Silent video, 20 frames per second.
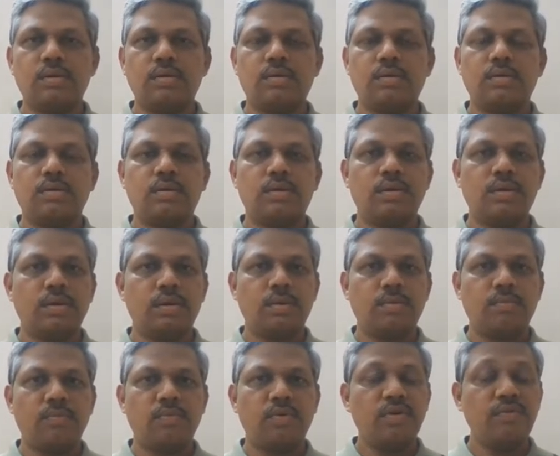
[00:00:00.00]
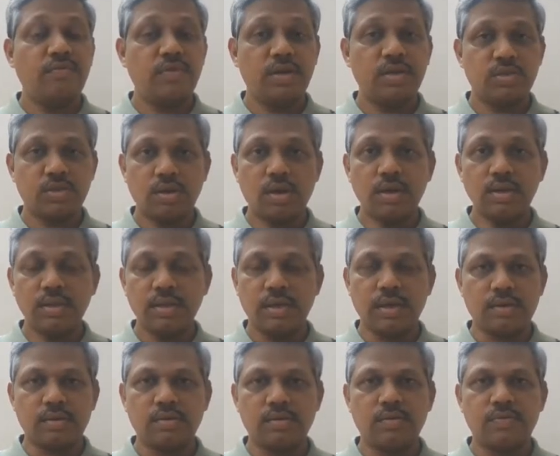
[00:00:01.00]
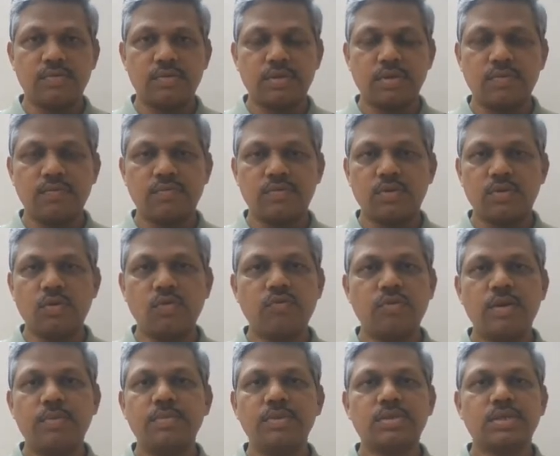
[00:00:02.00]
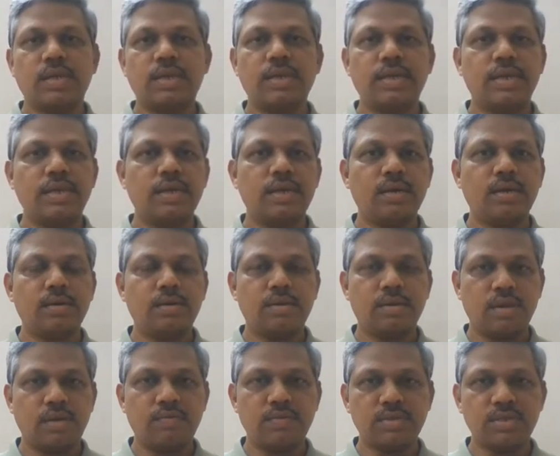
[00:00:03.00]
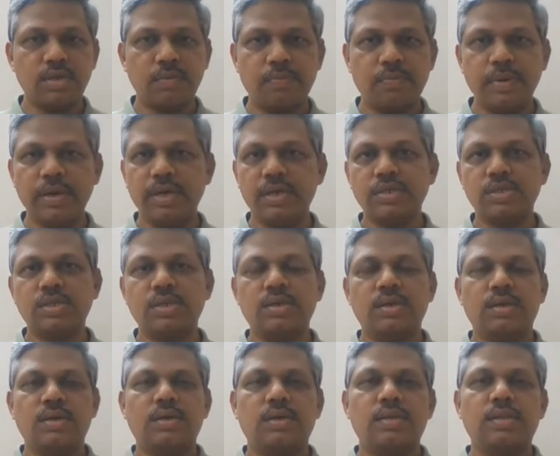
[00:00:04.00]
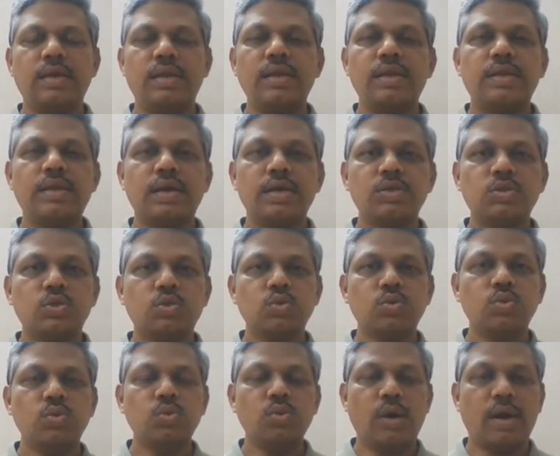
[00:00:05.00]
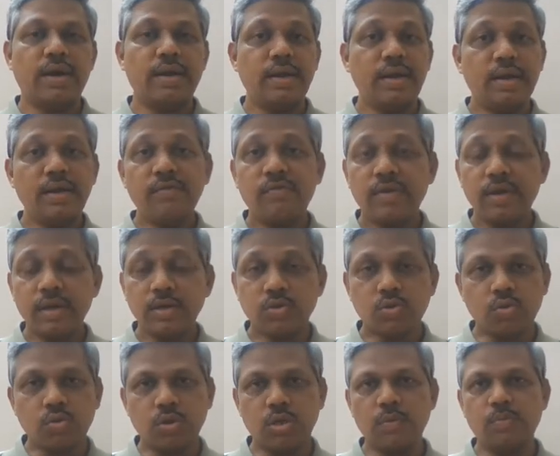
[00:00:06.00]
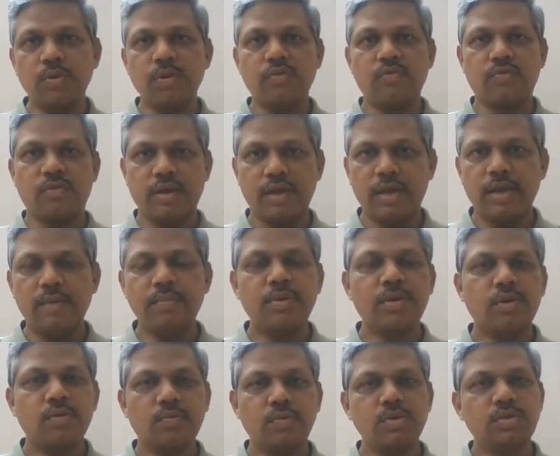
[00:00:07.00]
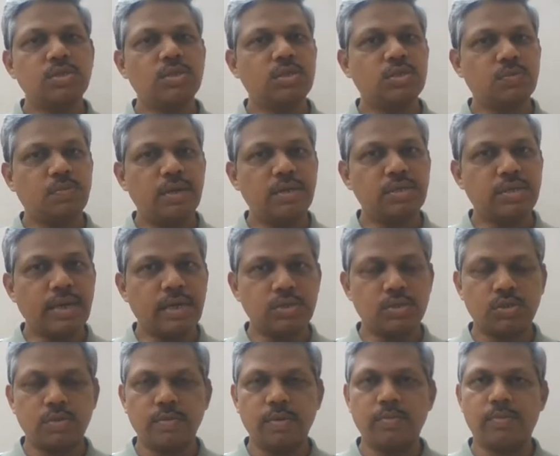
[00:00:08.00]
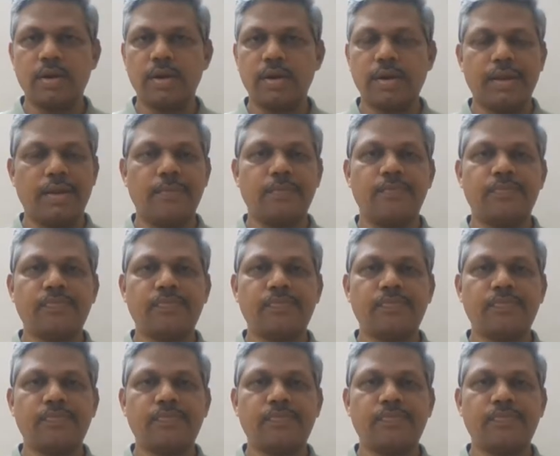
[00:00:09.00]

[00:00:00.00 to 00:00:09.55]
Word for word: and um, if it is not there if, if no frame is containing a requested page then it has to identify a suitable frame into which this page has to be brought in